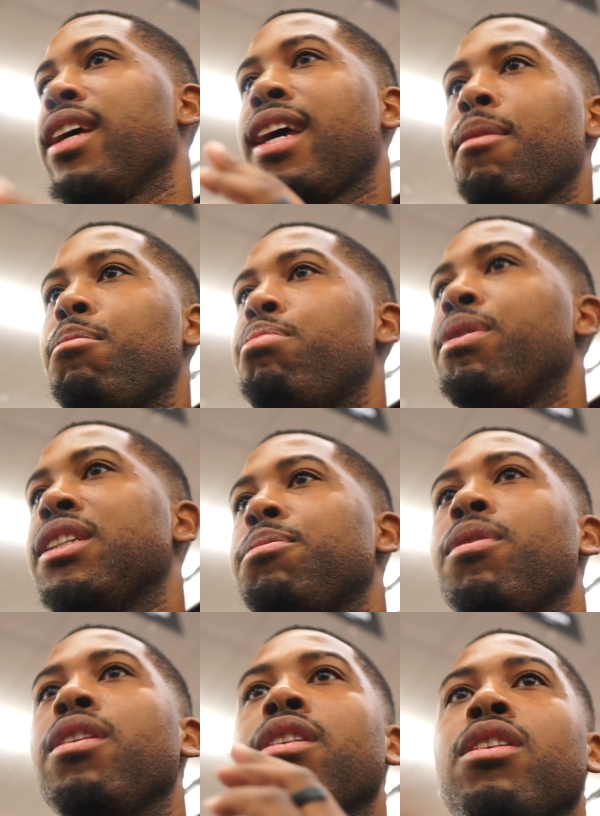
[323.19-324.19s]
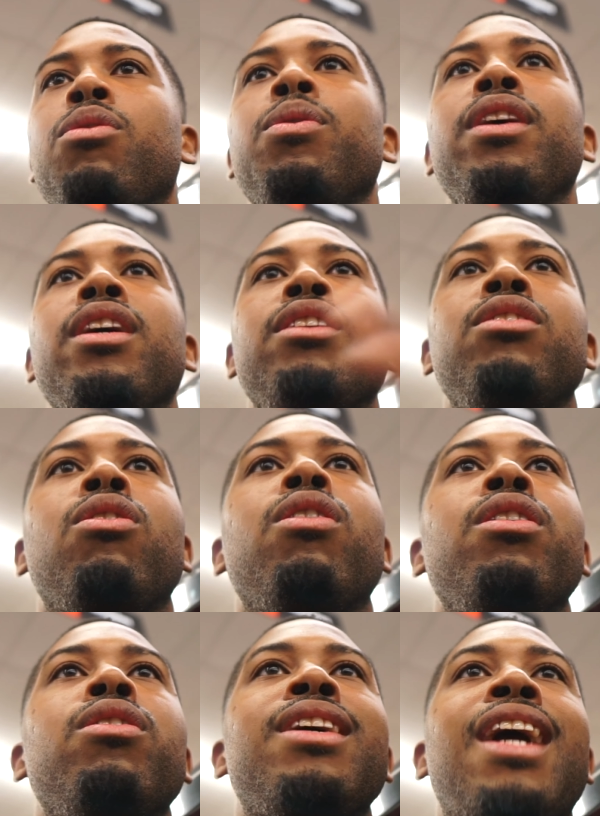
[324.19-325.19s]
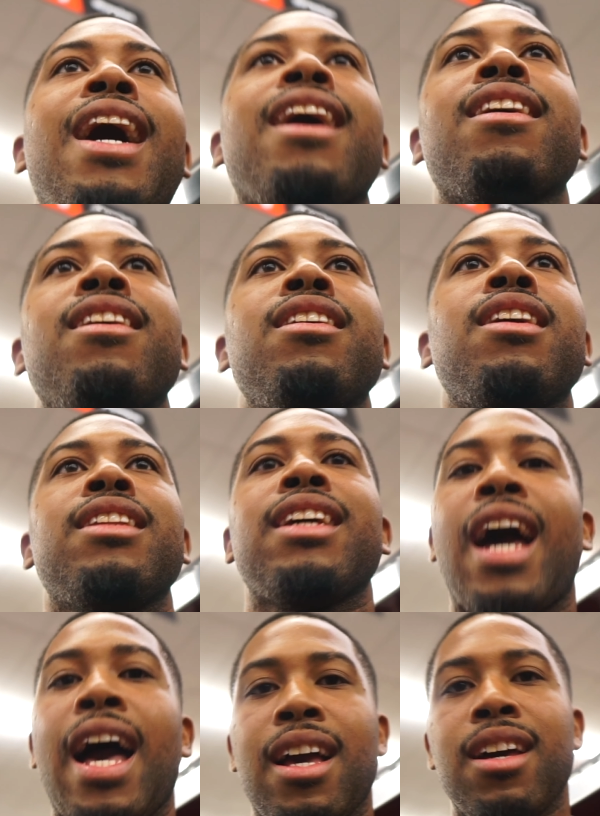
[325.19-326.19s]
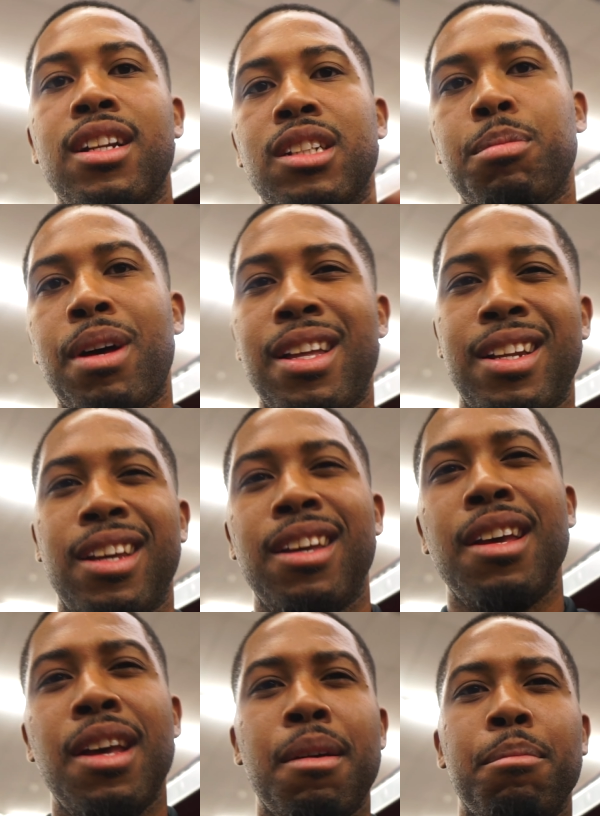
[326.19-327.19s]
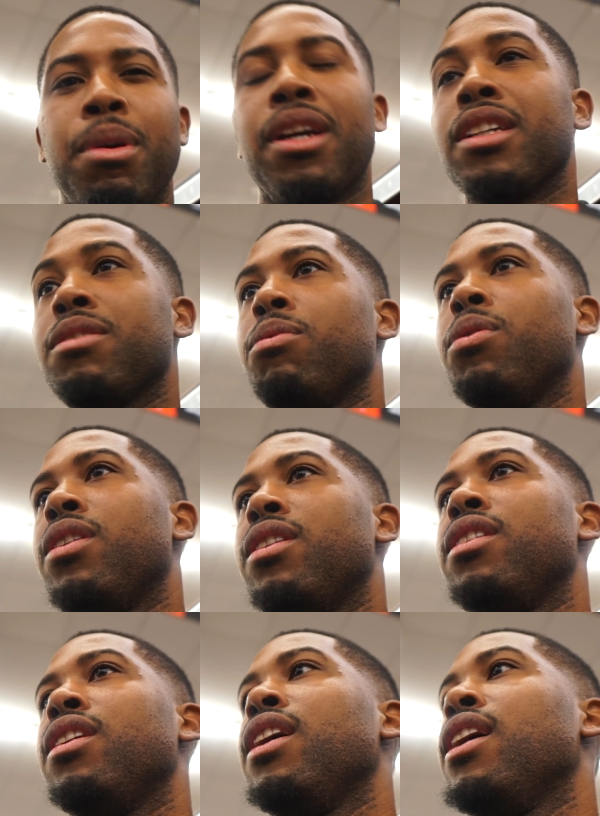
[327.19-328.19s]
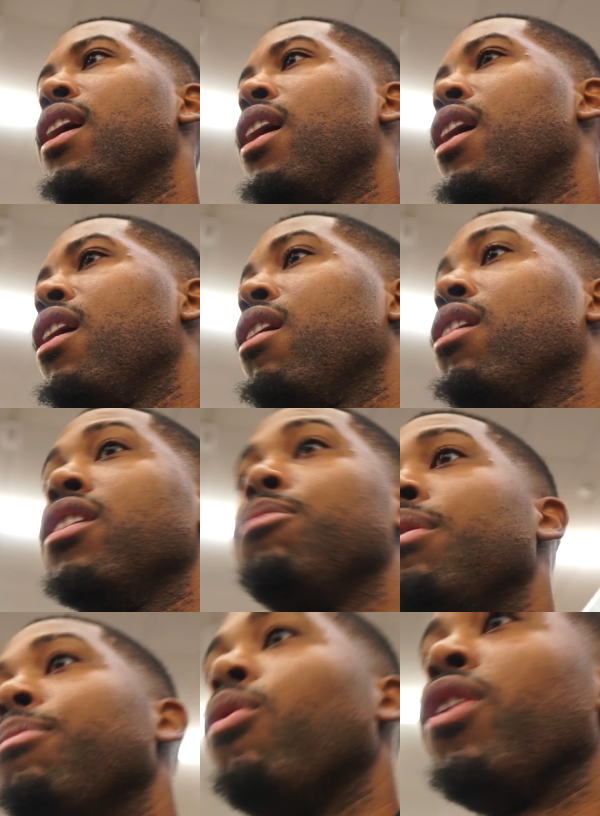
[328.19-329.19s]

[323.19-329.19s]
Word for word: They got Pittsburgh, Quinn, Doyle, and Icon. I think Icon is probably their biggest one, a little bit more